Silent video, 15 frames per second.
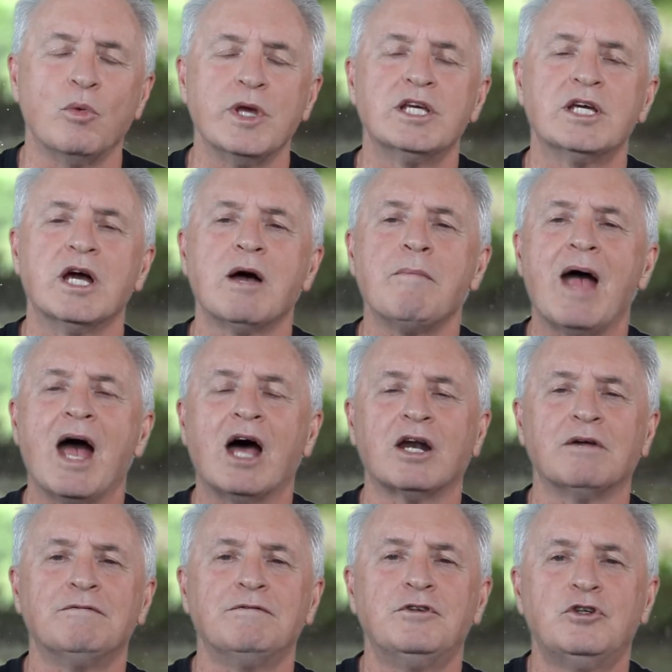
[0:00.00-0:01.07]
We come out
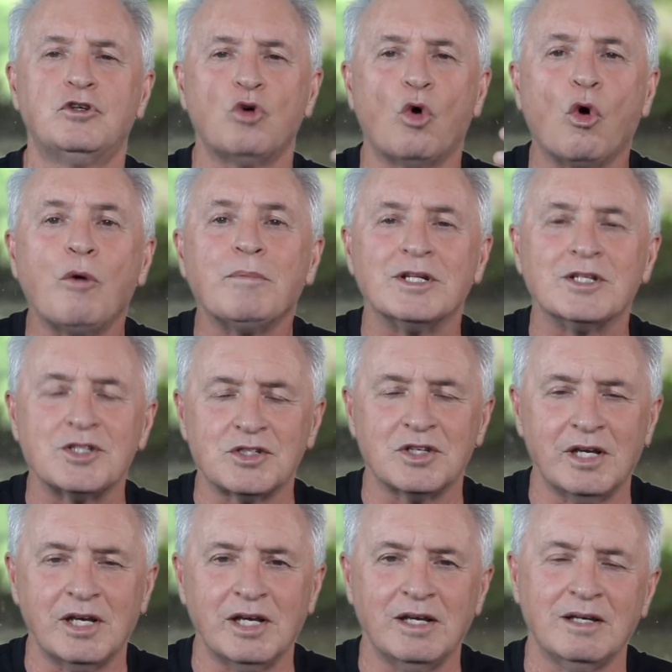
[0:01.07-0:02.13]
of
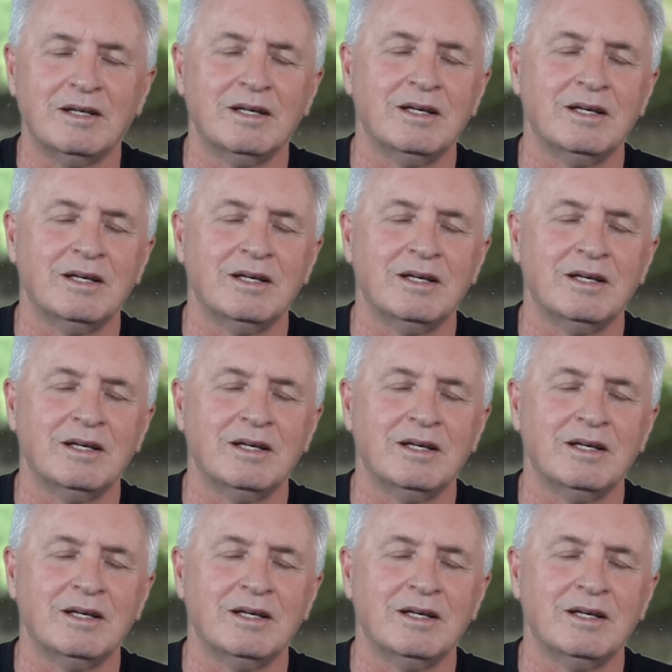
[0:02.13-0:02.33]
dormancy